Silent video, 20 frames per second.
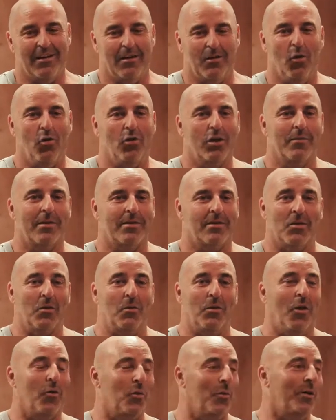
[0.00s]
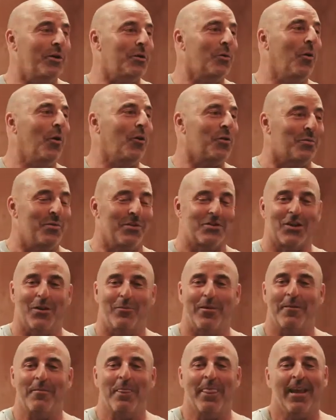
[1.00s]
ornament, I don't know what it was, but
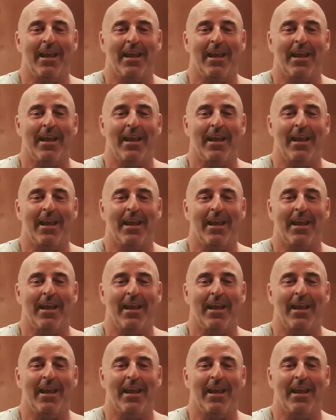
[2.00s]
something.